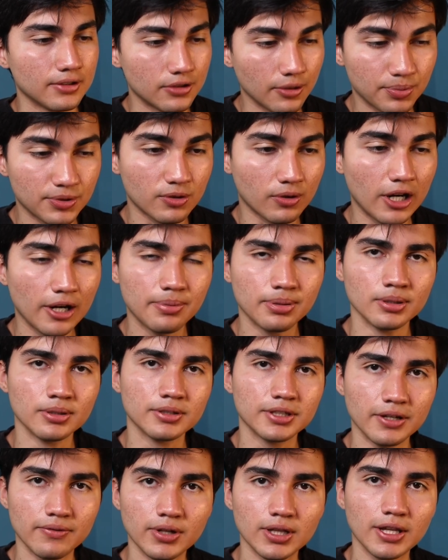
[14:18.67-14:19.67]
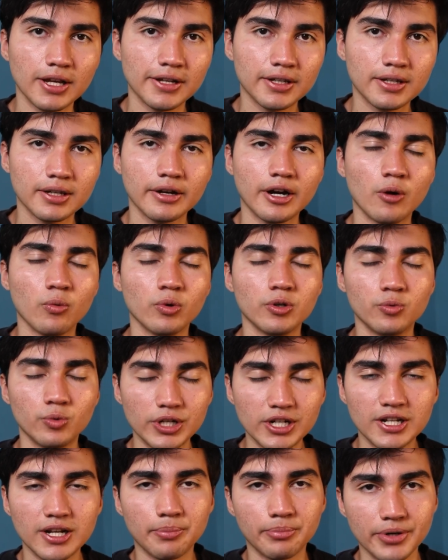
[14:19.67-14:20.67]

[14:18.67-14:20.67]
Subscribe, give a like, I would really